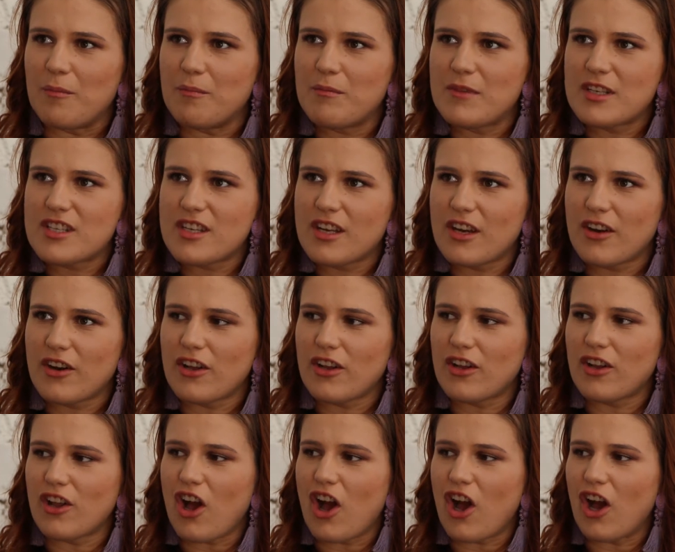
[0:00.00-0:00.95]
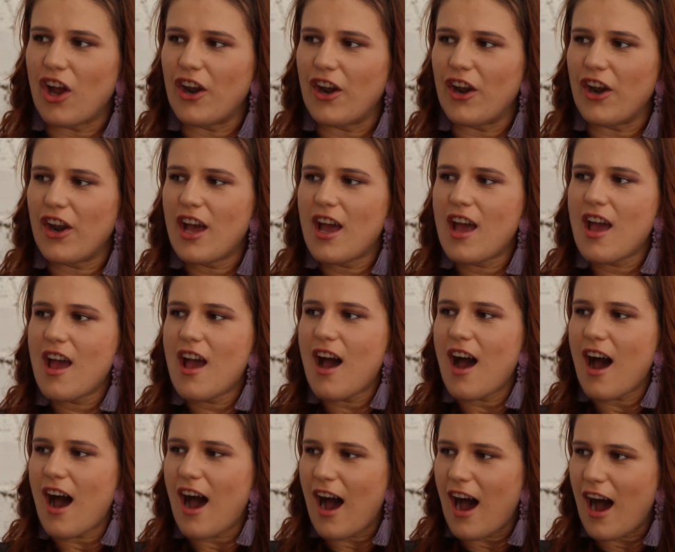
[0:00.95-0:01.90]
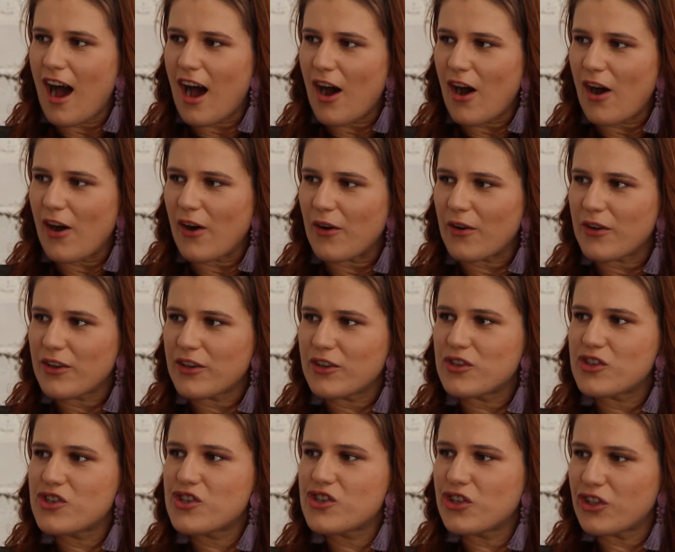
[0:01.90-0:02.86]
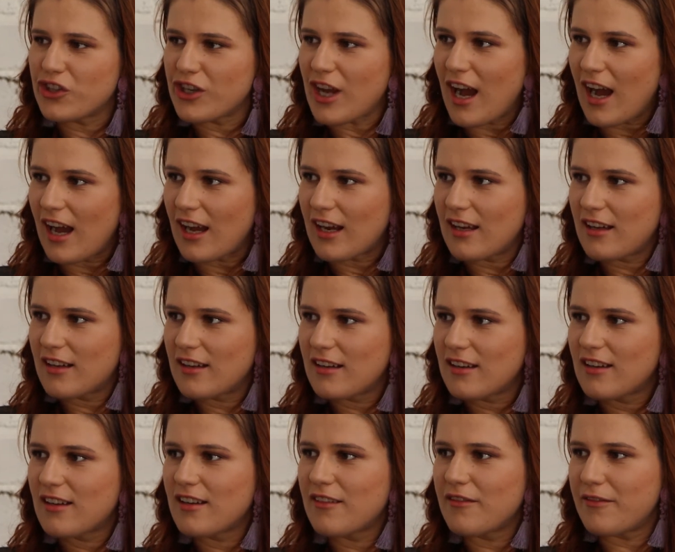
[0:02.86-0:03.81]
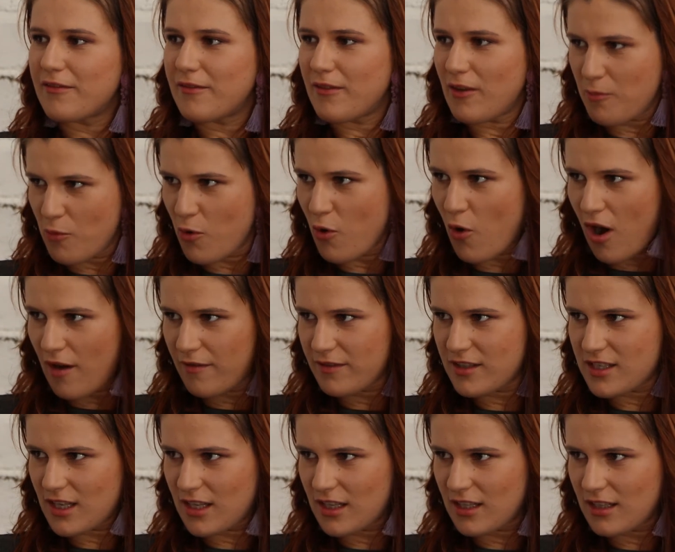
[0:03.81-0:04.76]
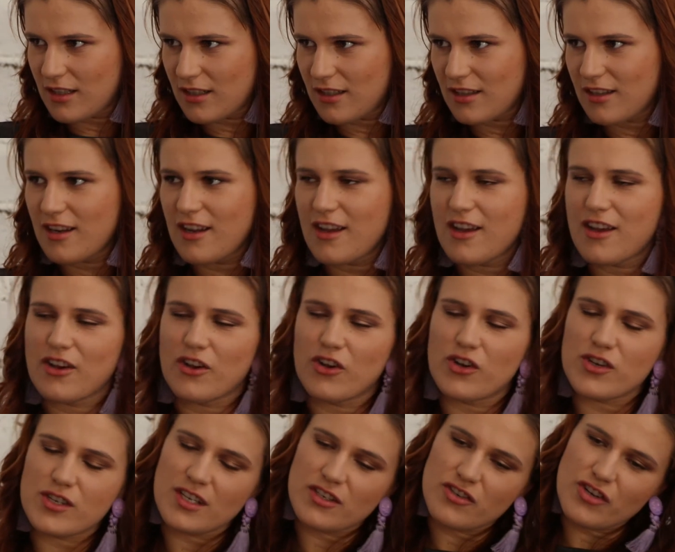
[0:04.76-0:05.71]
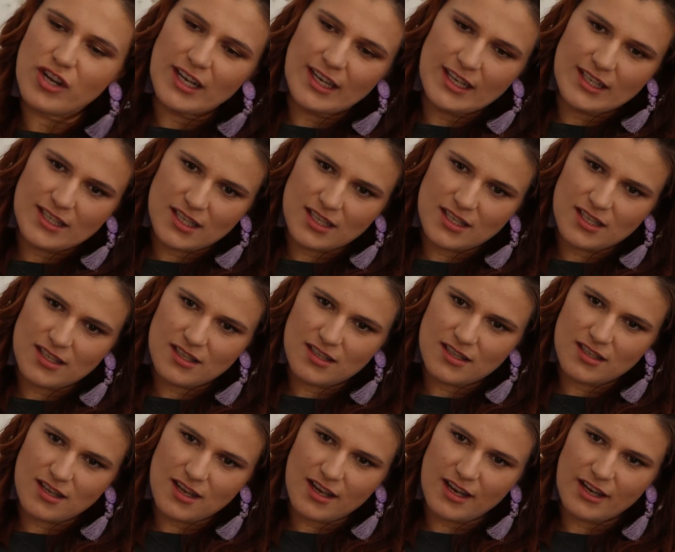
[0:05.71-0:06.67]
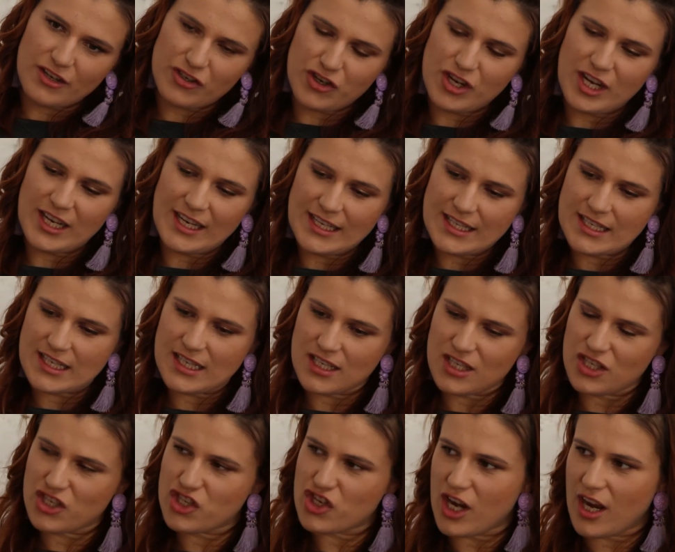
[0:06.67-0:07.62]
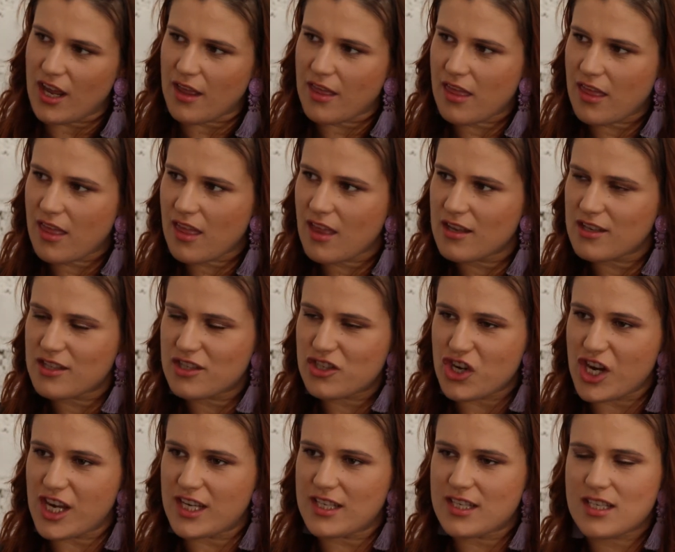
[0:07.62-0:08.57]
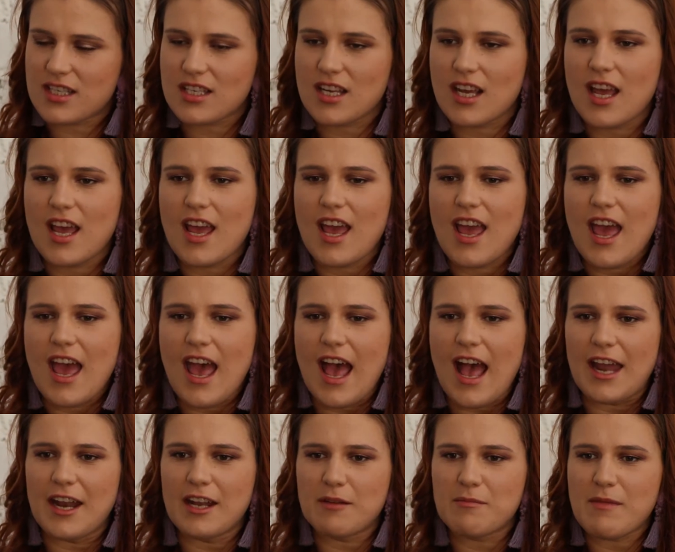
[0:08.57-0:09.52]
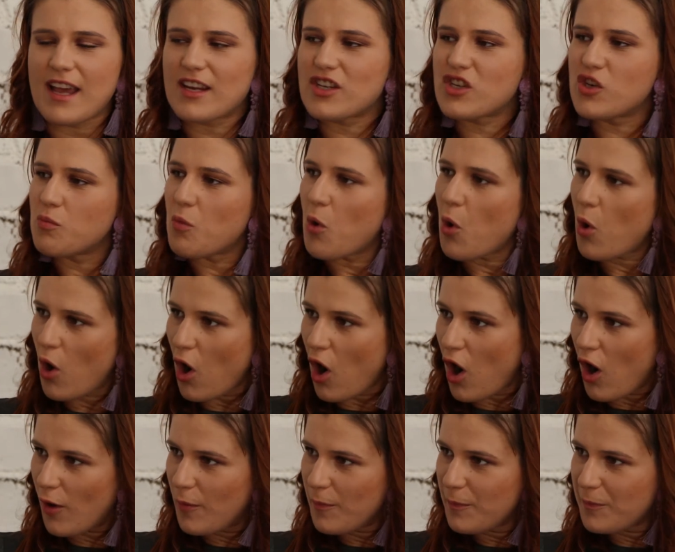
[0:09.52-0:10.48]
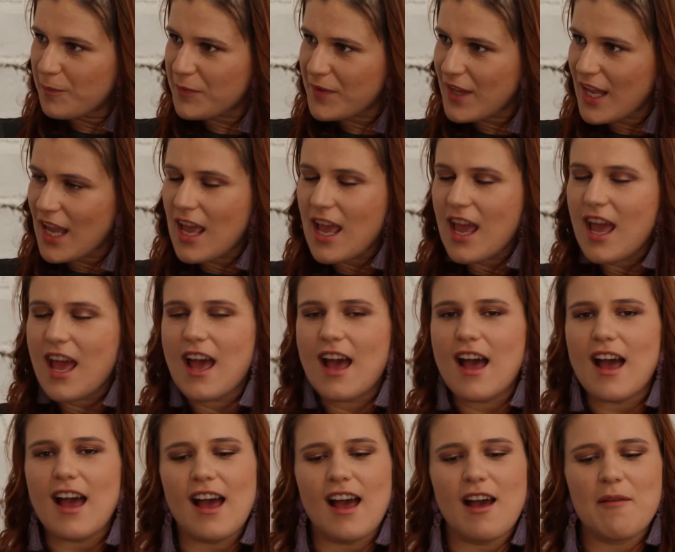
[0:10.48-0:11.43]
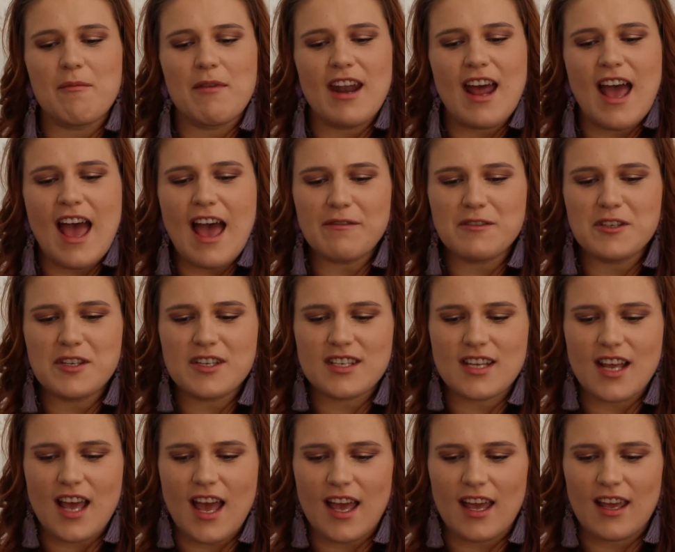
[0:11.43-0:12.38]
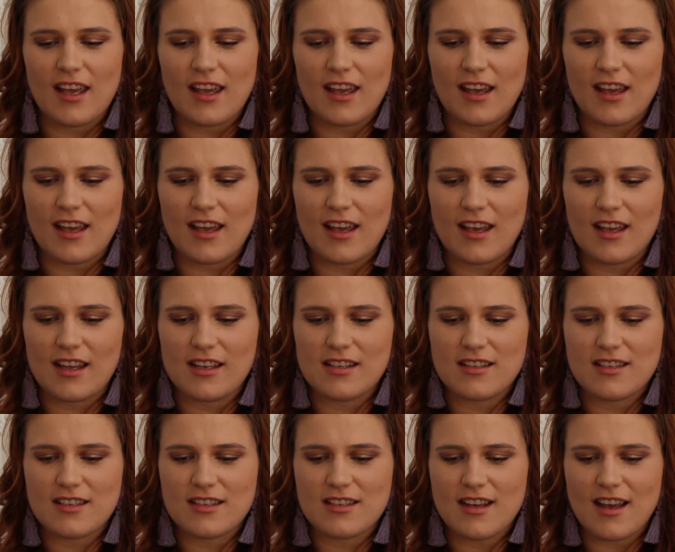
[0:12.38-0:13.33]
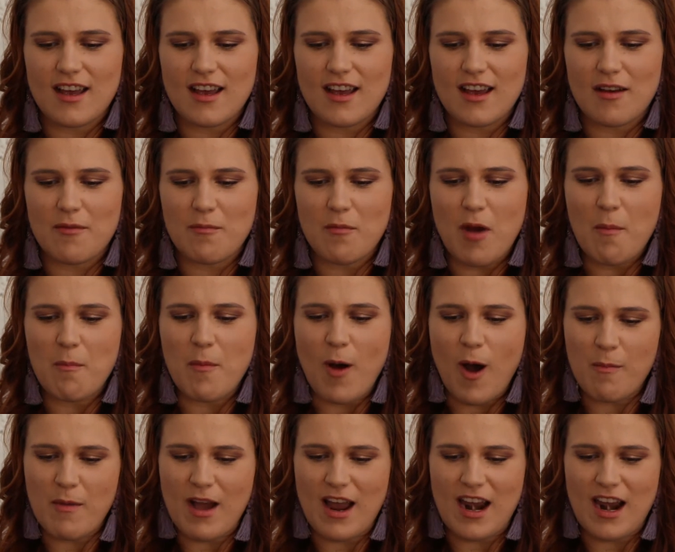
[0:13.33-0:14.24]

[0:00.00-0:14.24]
material on how you should hug more often because it releases stress. And it makes you more calm. And I have to say, it's my mom.